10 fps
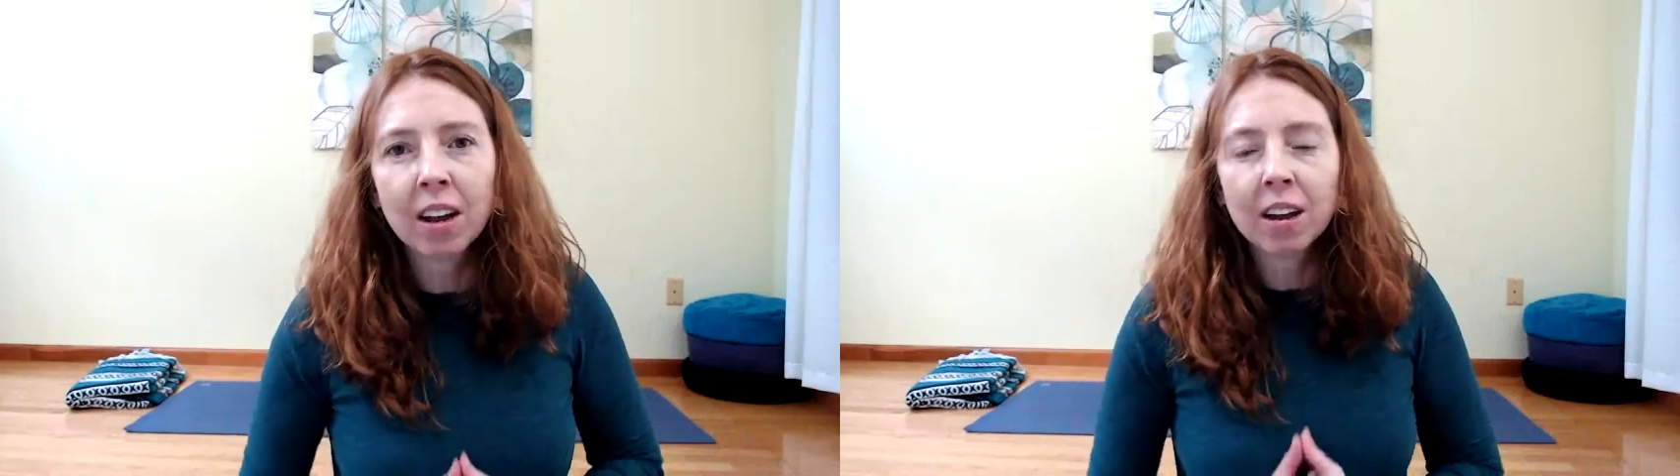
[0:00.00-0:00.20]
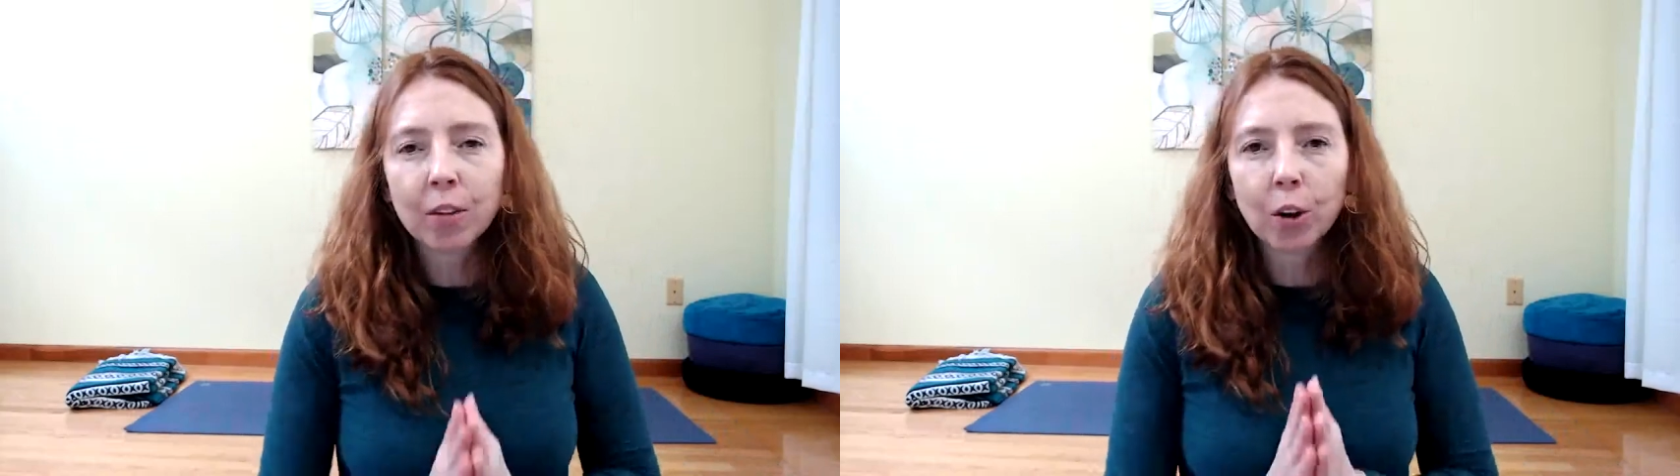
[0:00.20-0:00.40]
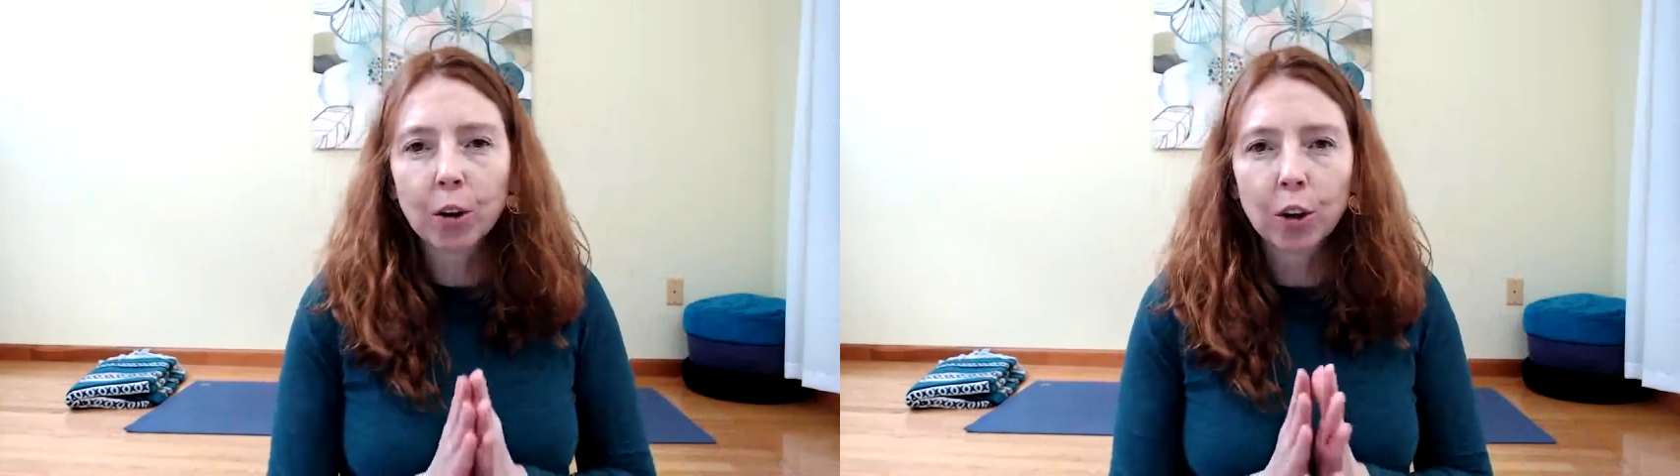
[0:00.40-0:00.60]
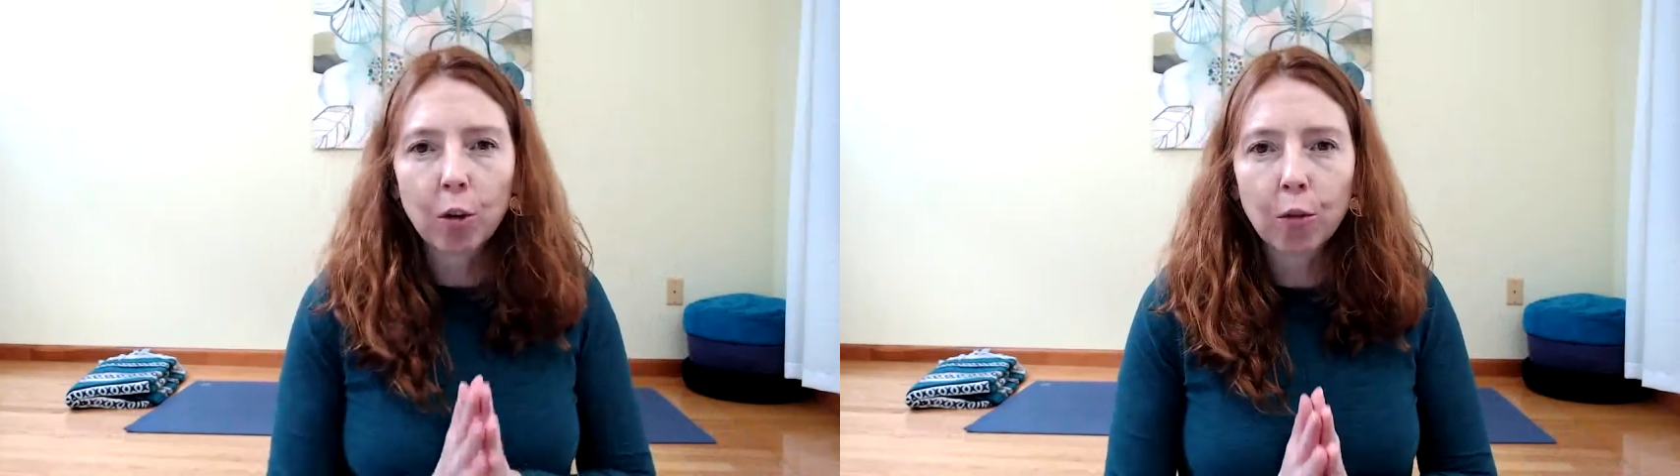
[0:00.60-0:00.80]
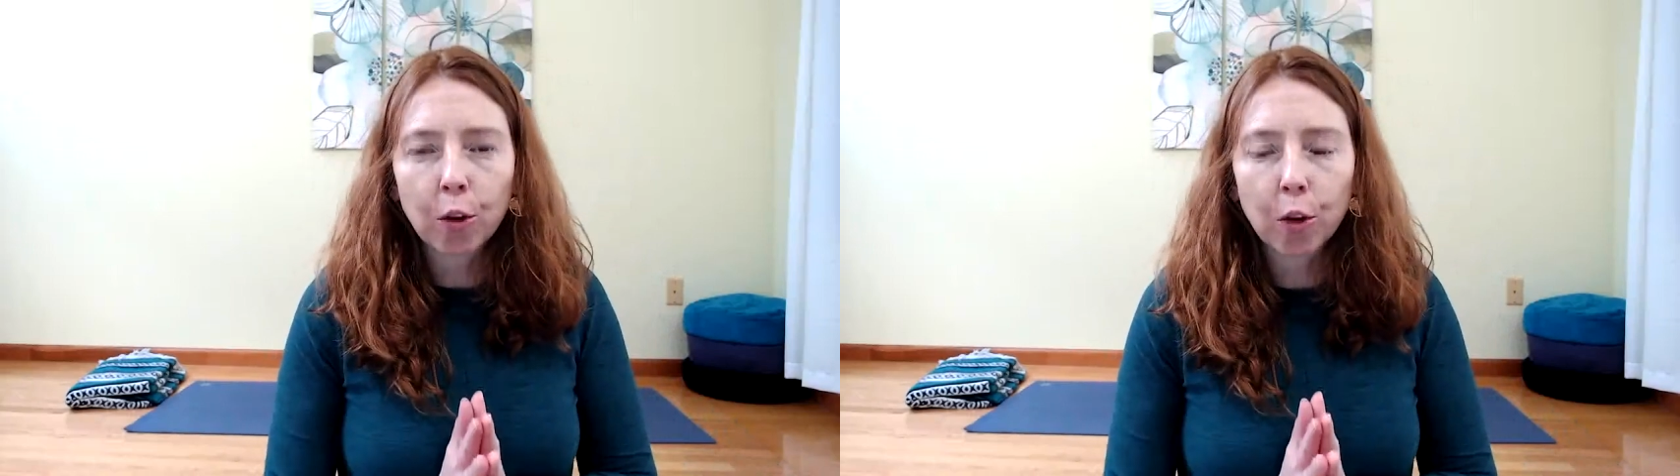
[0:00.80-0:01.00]
If you're going to go
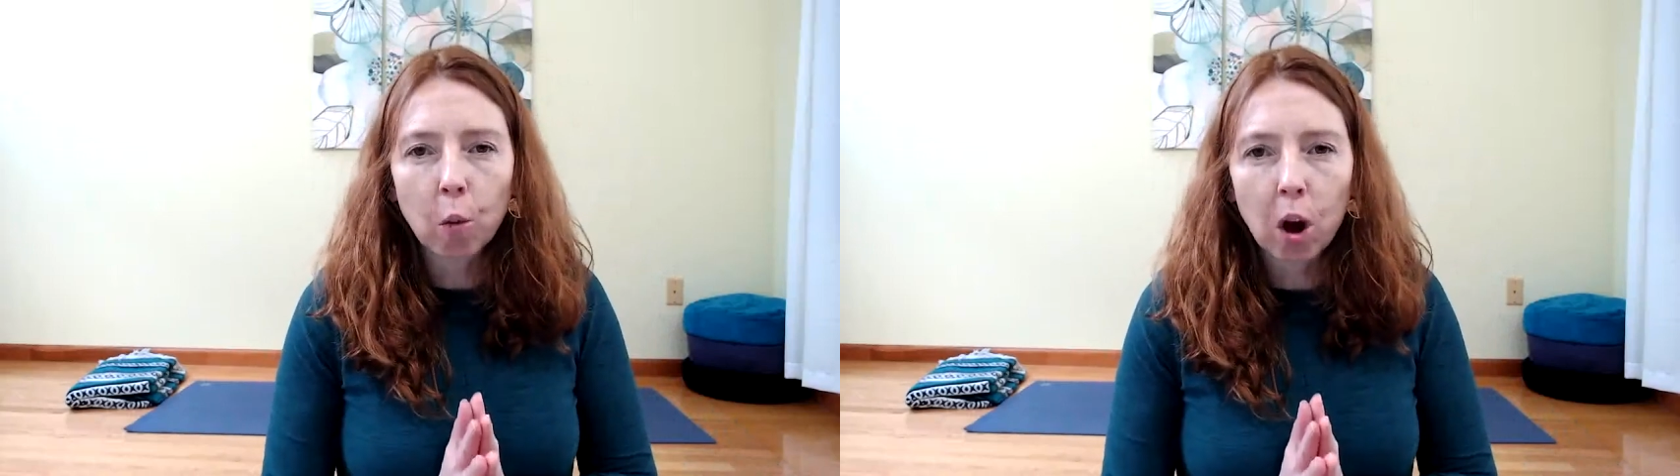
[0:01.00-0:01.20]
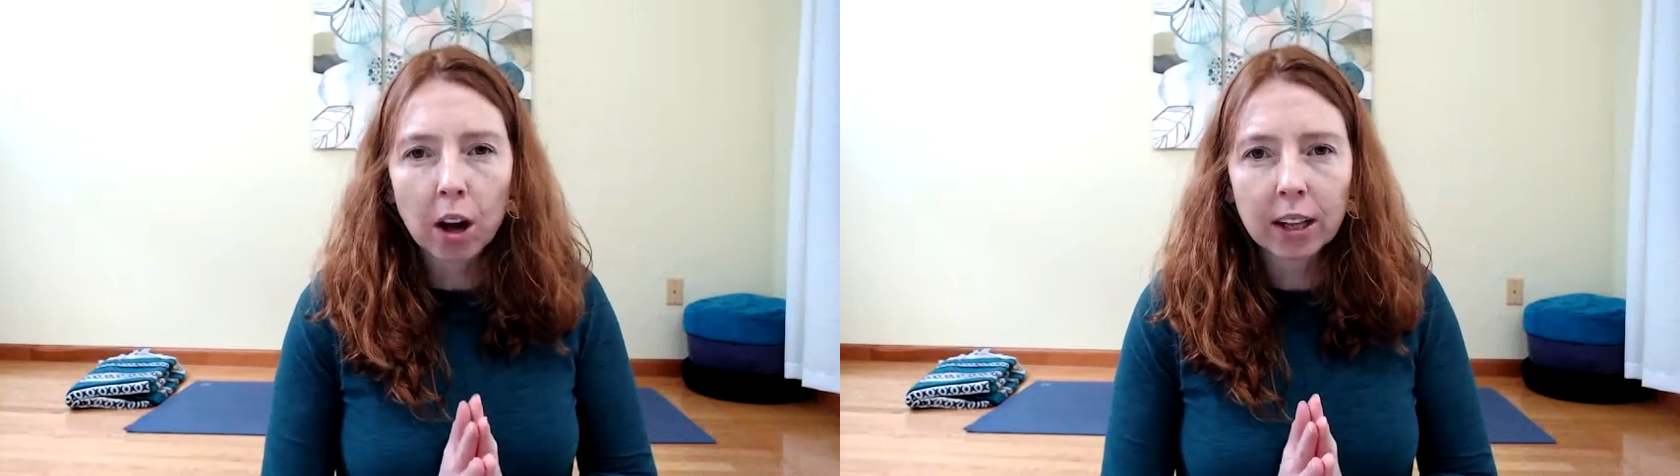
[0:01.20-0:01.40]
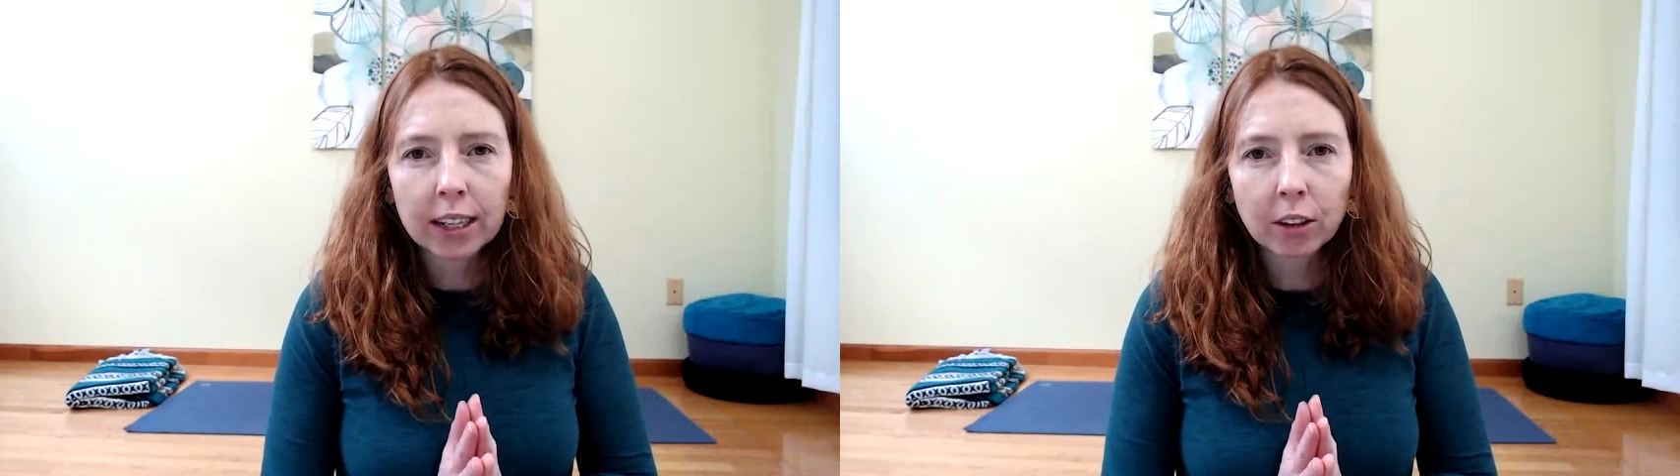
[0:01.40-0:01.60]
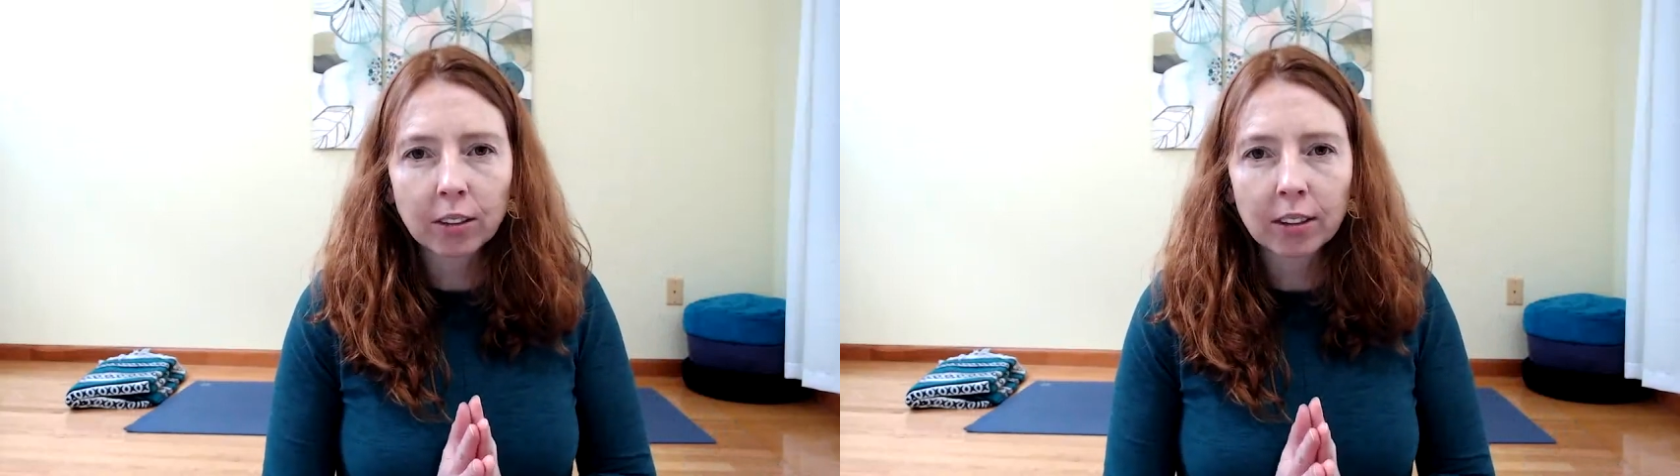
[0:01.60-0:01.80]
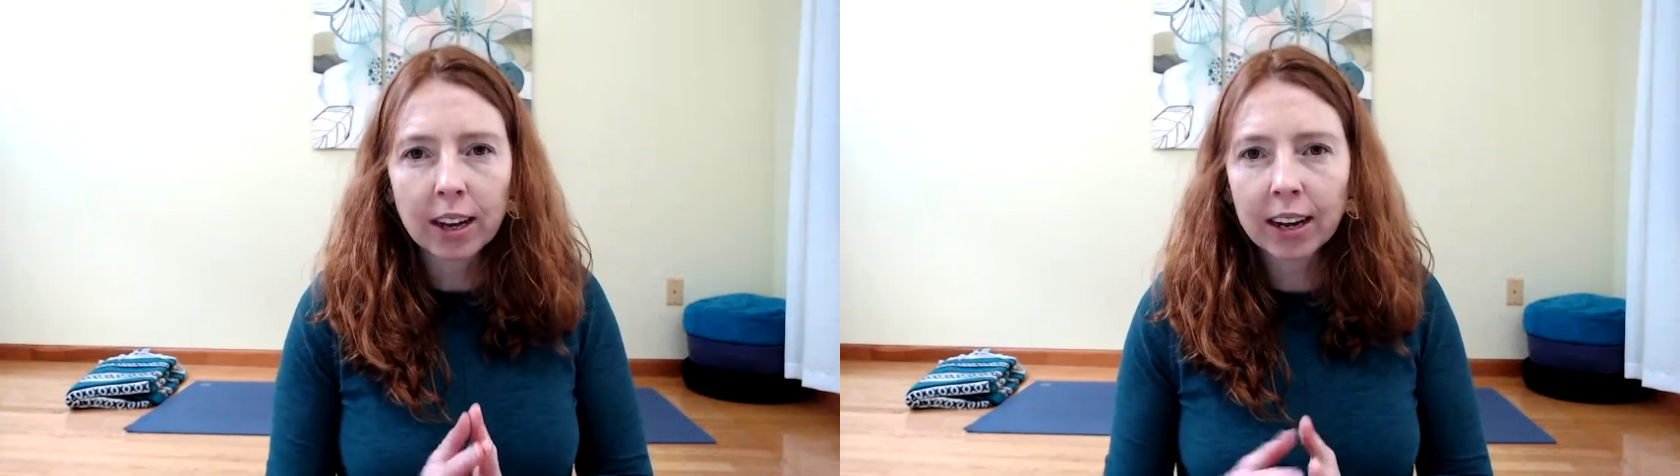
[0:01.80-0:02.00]
for a walk later
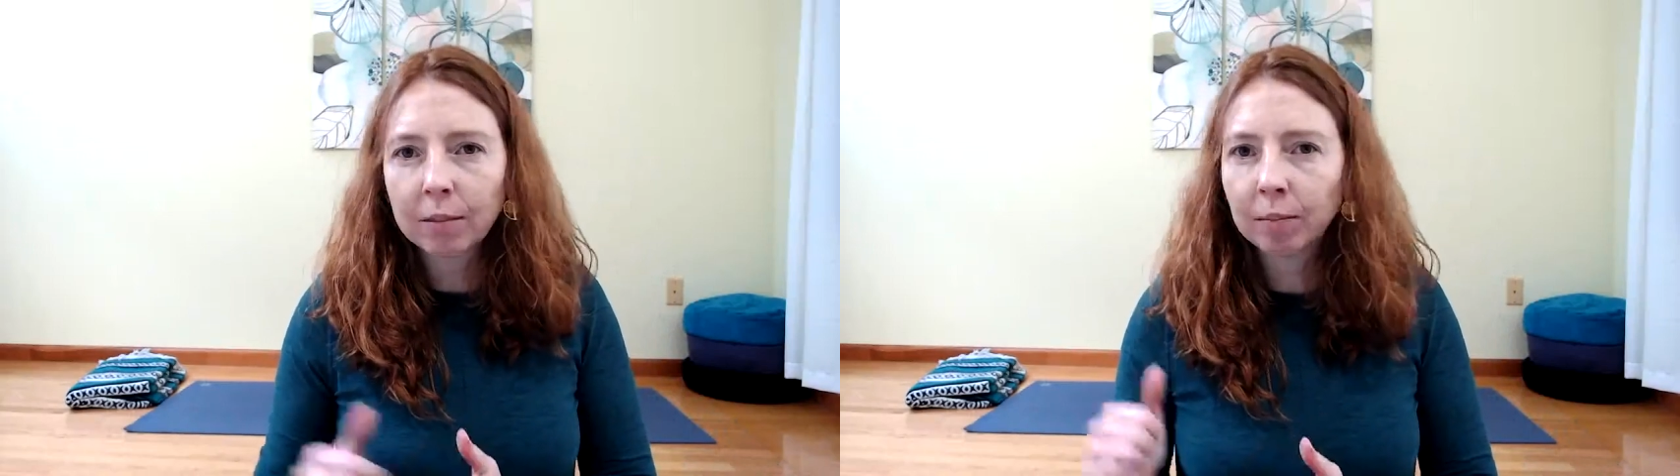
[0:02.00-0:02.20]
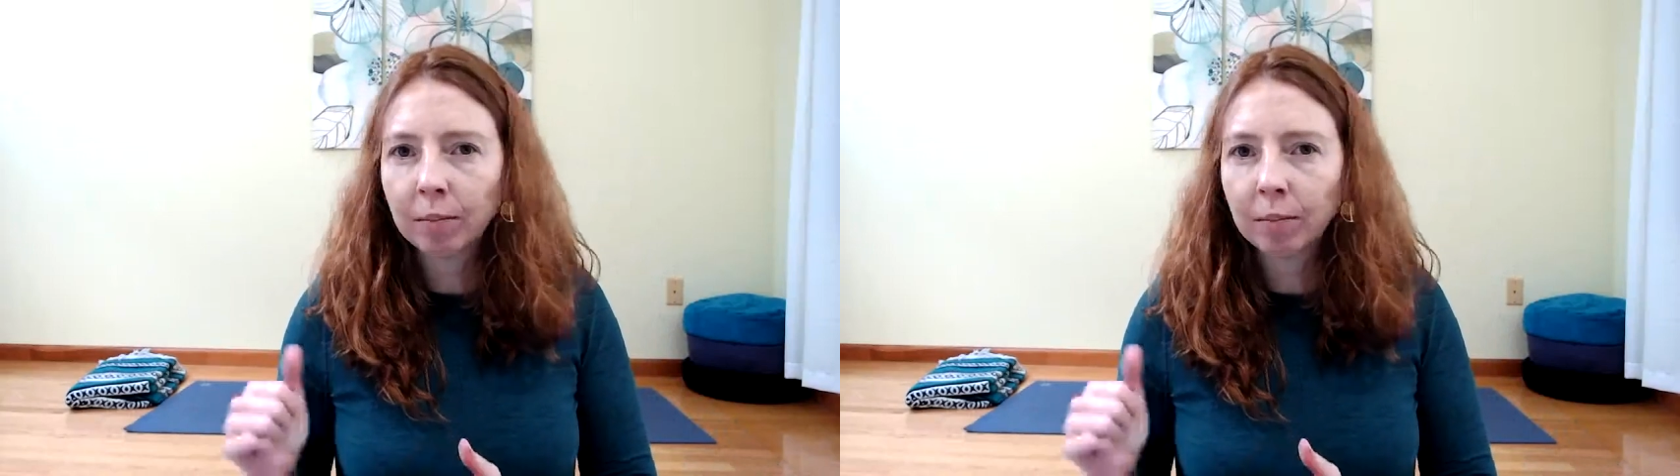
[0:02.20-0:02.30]
today,